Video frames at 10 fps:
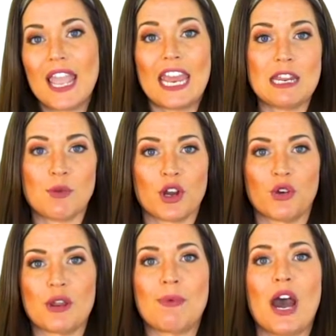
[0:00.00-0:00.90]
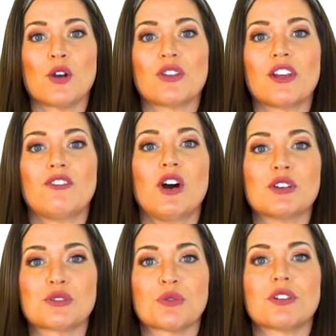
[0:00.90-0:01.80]
Any mercury powder that
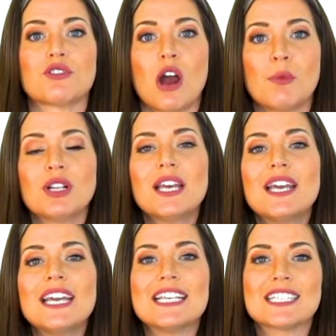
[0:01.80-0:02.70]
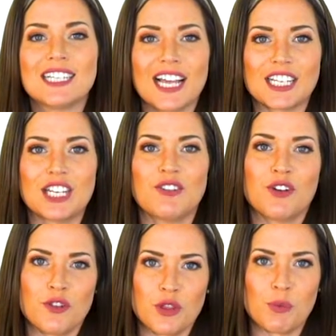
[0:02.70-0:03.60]
falls through the trommel is collected
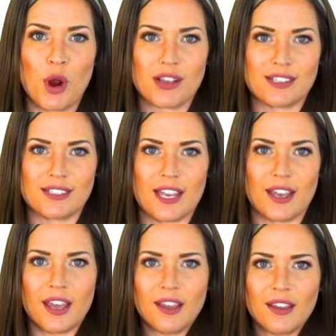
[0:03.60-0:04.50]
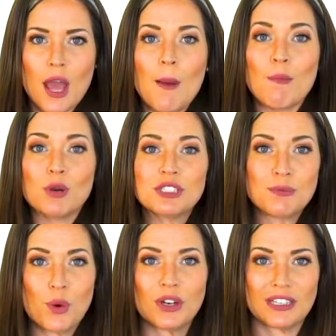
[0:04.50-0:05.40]
for further processing. Most
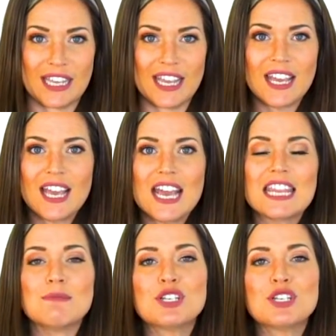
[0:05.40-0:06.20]
importantly, the